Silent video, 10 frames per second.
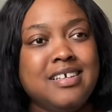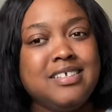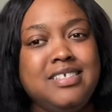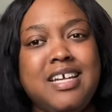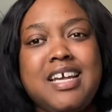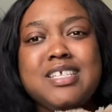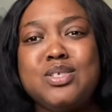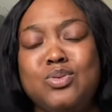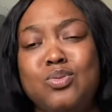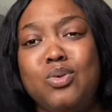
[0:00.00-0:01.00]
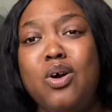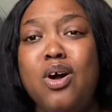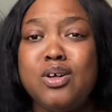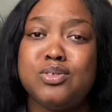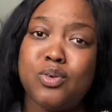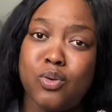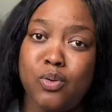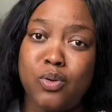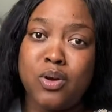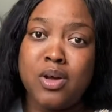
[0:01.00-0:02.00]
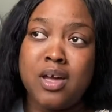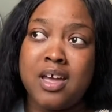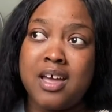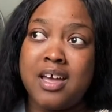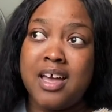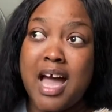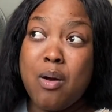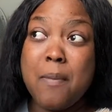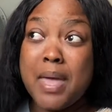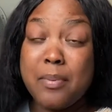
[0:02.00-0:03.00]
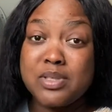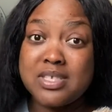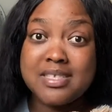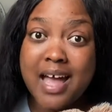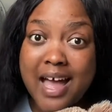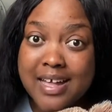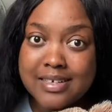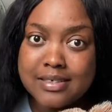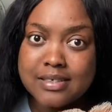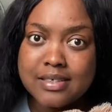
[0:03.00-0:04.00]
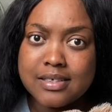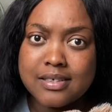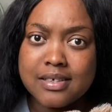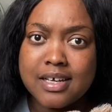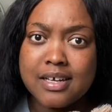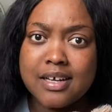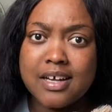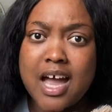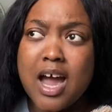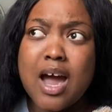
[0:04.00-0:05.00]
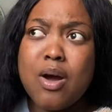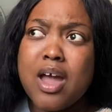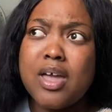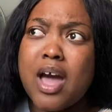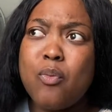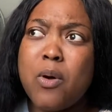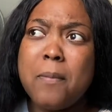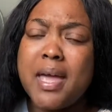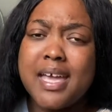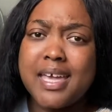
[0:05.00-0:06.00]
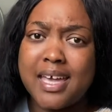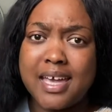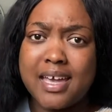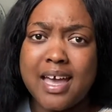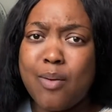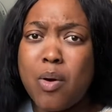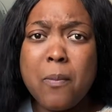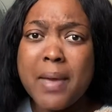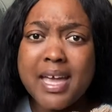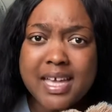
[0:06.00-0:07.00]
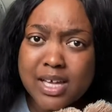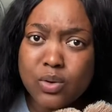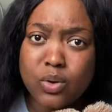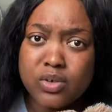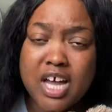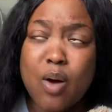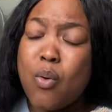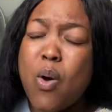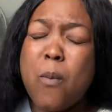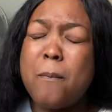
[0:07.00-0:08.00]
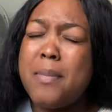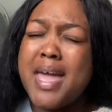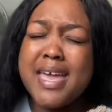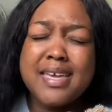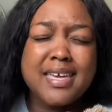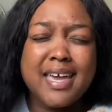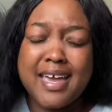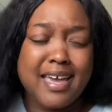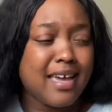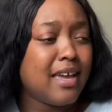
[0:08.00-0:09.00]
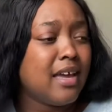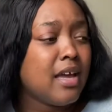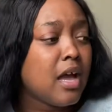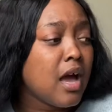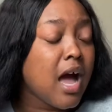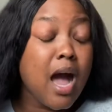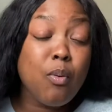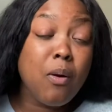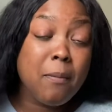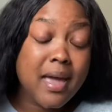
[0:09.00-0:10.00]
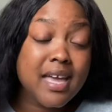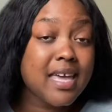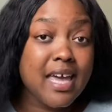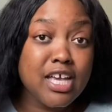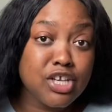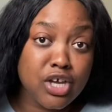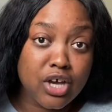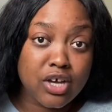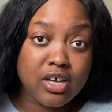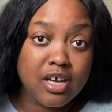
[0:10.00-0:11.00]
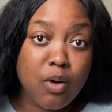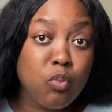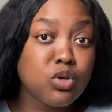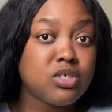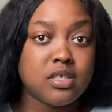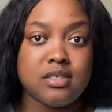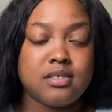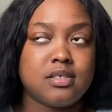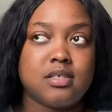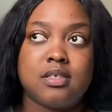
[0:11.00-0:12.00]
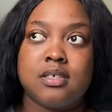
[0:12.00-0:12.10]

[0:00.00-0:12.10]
Jesus, God, I won't be able to stand. I won't make it. I won't make it, Lord. I won't make it. I won't make it, you know. I wouldn't.